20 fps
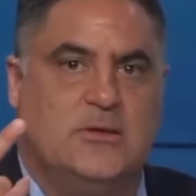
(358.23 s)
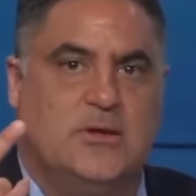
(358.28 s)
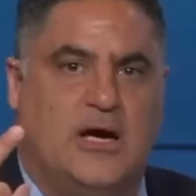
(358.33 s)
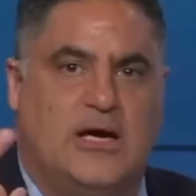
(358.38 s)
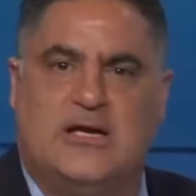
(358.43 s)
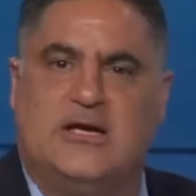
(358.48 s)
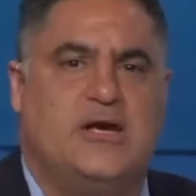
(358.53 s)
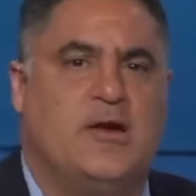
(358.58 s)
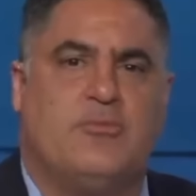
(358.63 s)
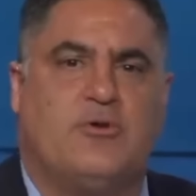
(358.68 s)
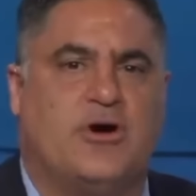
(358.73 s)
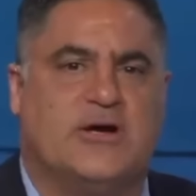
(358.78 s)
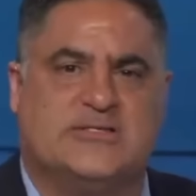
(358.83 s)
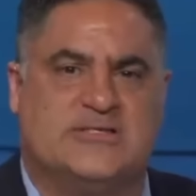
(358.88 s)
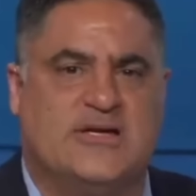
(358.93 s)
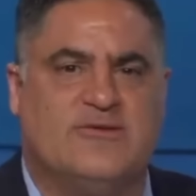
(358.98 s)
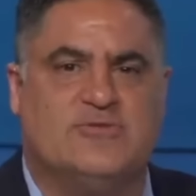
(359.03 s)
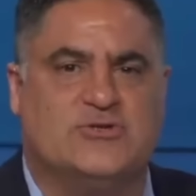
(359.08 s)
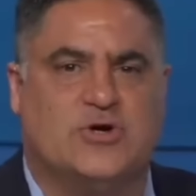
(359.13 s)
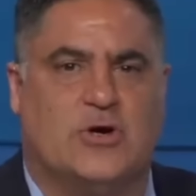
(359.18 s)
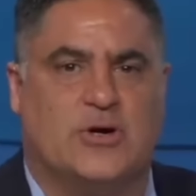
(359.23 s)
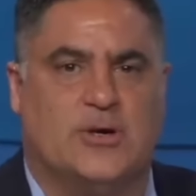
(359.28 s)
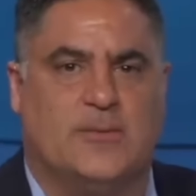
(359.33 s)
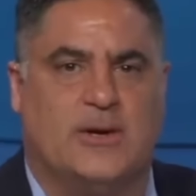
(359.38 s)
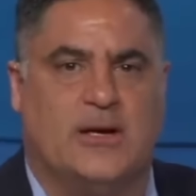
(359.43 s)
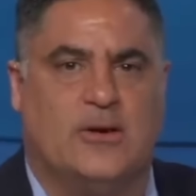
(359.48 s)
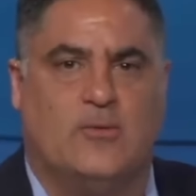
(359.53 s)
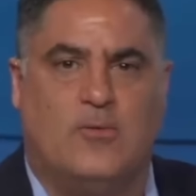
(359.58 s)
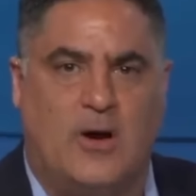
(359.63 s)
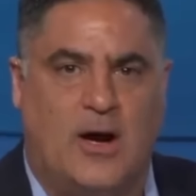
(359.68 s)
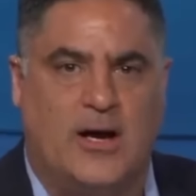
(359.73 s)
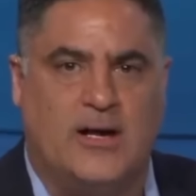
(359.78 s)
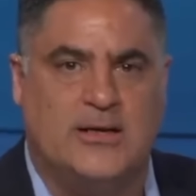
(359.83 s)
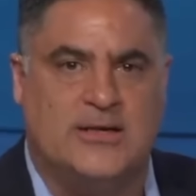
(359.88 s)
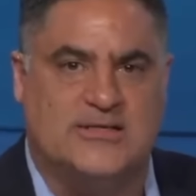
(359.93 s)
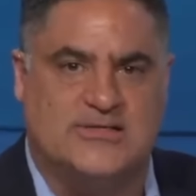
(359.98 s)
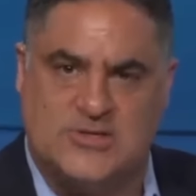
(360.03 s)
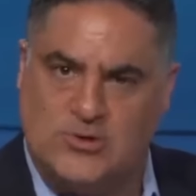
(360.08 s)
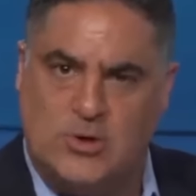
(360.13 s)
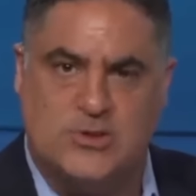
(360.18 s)
And the Democrats never talk about it. Why?
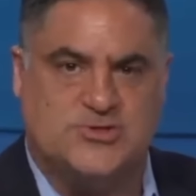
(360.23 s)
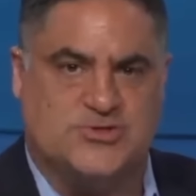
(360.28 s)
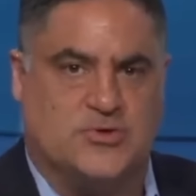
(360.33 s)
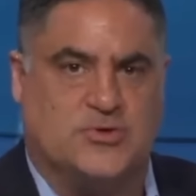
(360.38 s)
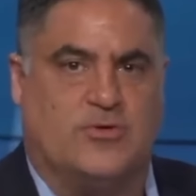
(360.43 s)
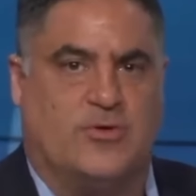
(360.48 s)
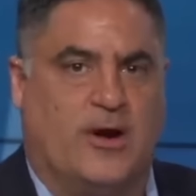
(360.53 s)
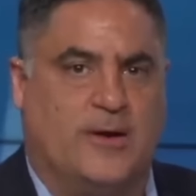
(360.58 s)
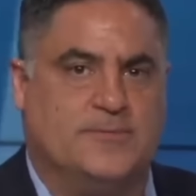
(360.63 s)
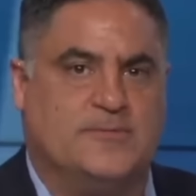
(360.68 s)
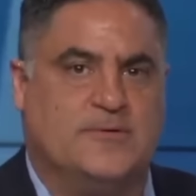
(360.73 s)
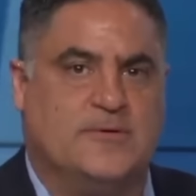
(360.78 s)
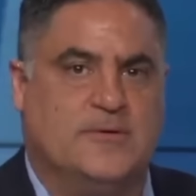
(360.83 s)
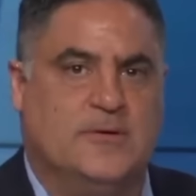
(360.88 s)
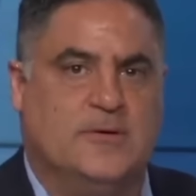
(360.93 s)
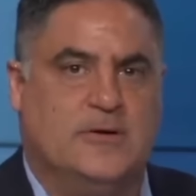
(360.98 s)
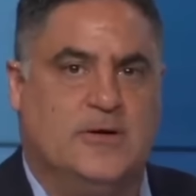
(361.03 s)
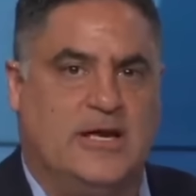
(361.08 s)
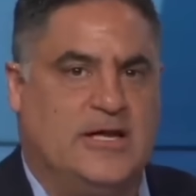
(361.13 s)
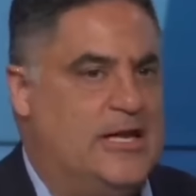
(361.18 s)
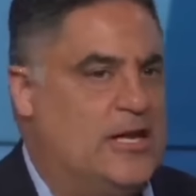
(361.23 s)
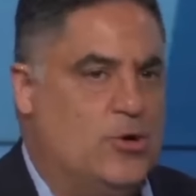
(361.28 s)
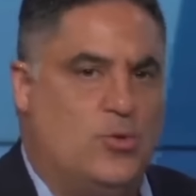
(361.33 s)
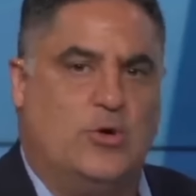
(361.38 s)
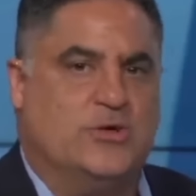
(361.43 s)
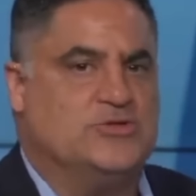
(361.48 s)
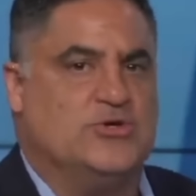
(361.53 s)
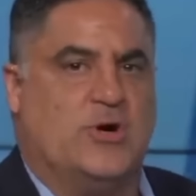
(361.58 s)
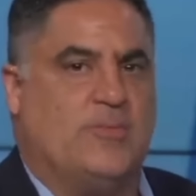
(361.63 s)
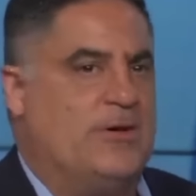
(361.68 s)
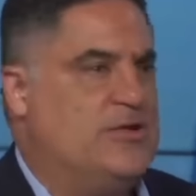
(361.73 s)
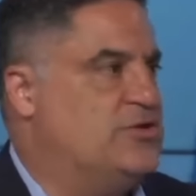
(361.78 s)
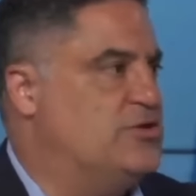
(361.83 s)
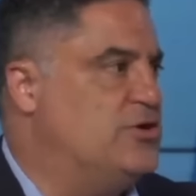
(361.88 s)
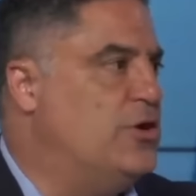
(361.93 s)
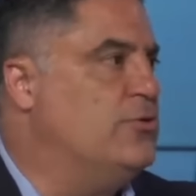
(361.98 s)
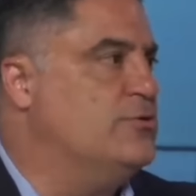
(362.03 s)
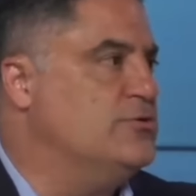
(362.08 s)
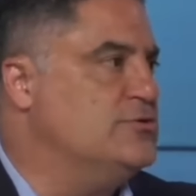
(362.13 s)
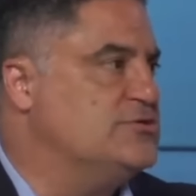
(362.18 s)
Because they're also corrupt. And they don't want to talk about the
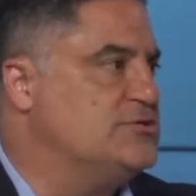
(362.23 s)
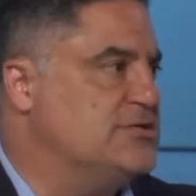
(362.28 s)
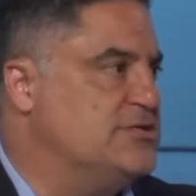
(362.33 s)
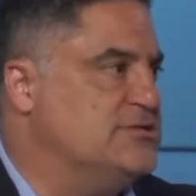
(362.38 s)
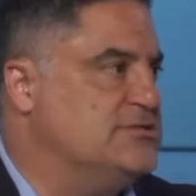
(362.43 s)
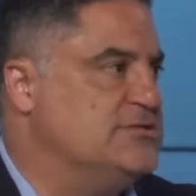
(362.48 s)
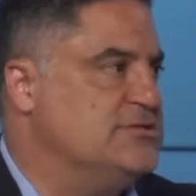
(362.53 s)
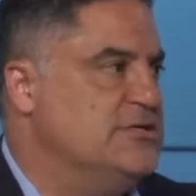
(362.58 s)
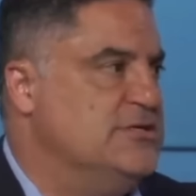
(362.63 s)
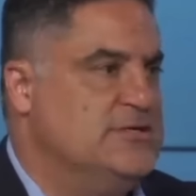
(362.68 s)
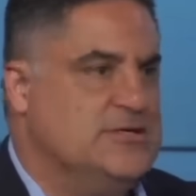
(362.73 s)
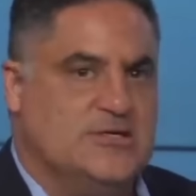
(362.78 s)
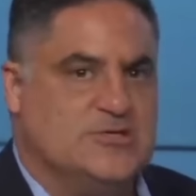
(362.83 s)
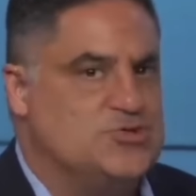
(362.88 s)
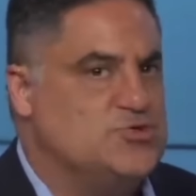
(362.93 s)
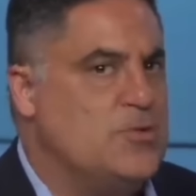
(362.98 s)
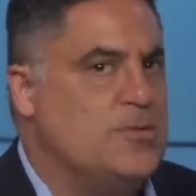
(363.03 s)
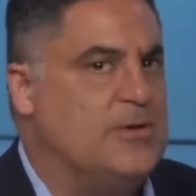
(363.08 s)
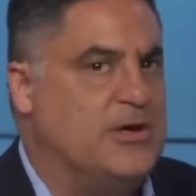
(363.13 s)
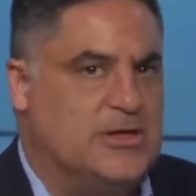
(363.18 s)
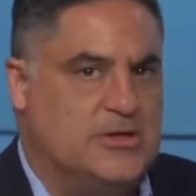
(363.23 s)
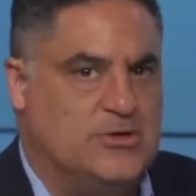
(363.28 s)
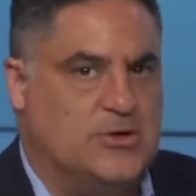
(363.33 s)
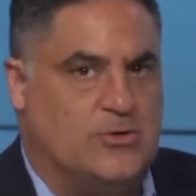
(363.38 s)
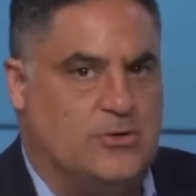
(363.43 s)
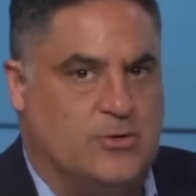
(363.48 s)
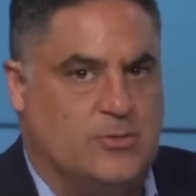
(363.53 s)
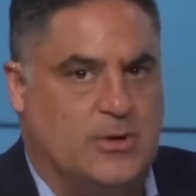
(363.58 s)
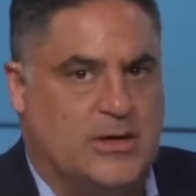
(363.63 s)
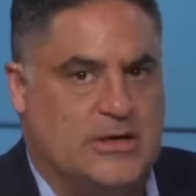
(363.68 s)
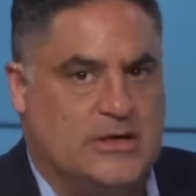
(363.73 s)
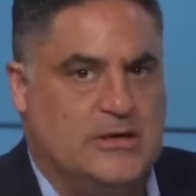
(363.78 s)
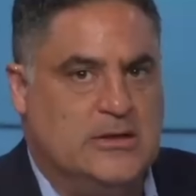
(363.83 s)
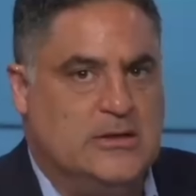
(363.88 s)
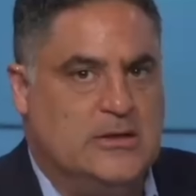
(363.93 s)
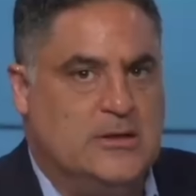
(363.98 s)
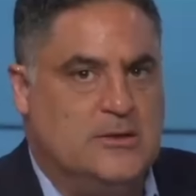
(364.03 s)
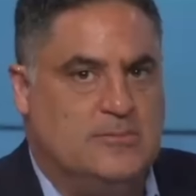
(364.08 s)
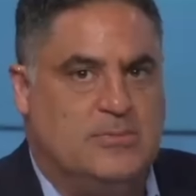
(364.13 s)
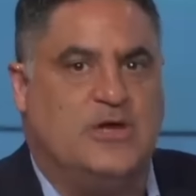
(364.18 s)
donors because they're swimming in donor money.
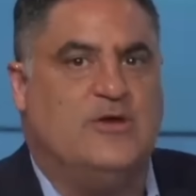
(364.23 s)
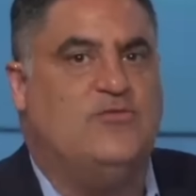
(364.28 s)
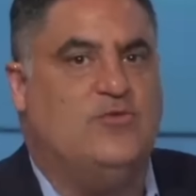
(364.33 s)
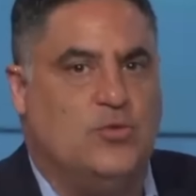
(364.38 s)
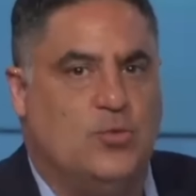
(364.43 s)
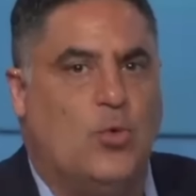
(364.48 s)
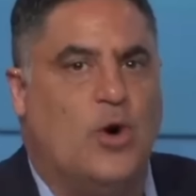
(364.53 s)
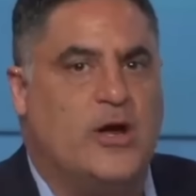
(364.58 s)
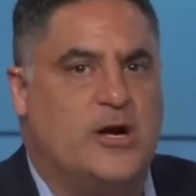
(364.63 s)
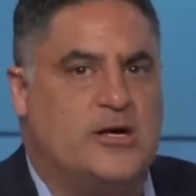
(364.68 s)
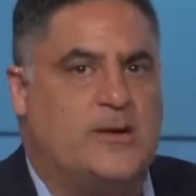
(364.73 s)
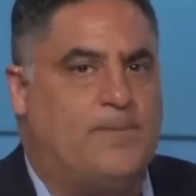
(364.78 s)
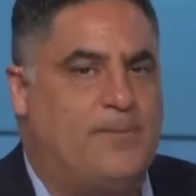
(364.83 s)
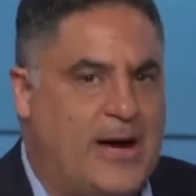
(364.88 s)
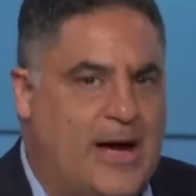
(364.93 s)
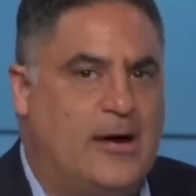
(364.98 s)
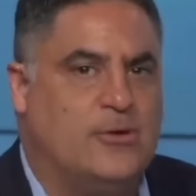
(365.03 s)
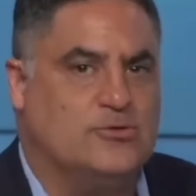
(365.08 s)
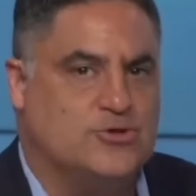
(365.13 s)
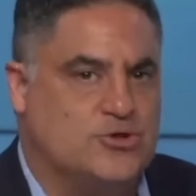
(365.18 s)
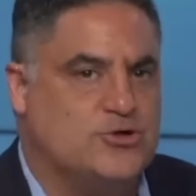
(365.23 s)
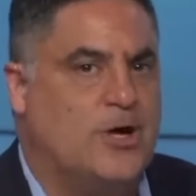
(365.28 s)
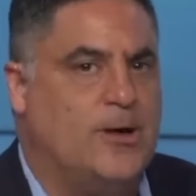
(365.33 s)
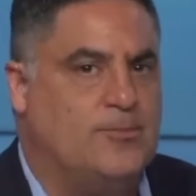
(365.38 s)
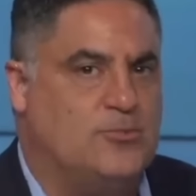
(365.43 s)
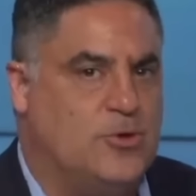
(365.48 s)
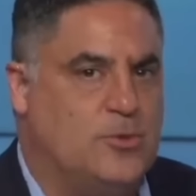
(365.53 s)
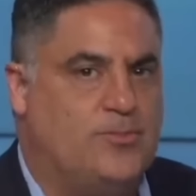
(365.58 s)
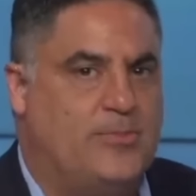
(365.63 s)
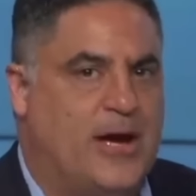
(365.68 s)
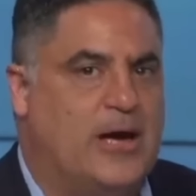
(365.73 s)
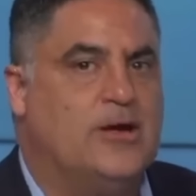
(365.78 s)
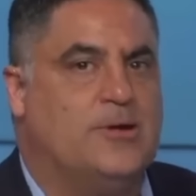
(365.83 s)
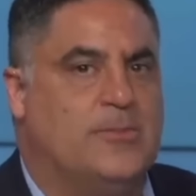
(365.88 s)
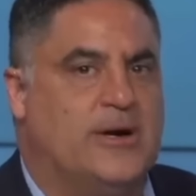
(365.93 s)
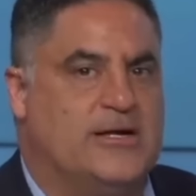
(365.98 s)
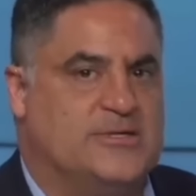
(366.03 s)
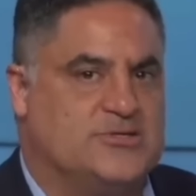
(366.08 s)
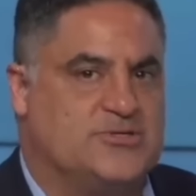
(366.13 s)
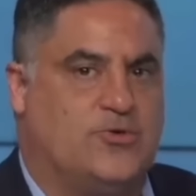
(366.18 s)
But if you wanted to pound Trump, you'd pound him
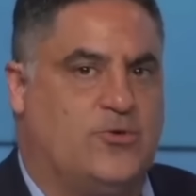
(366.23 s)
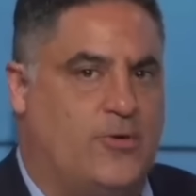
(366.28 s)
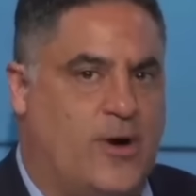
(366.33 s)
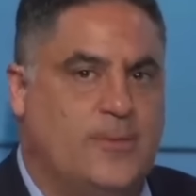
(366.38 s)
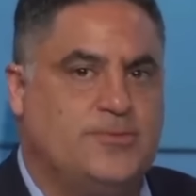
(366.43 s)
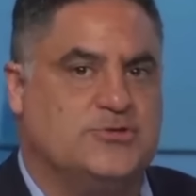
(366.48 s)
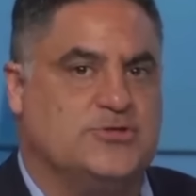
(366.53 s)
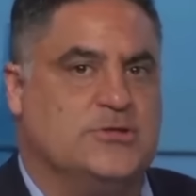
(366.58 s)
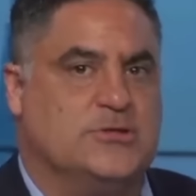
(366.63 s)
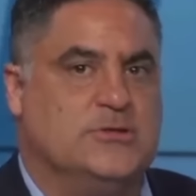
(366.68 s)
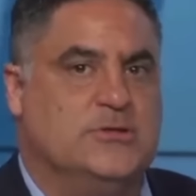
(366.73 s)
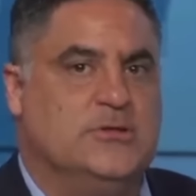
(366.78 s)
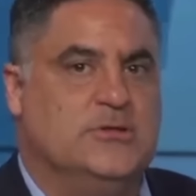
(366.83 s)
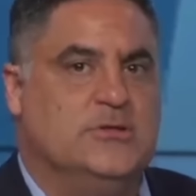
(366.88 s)
on his corruption.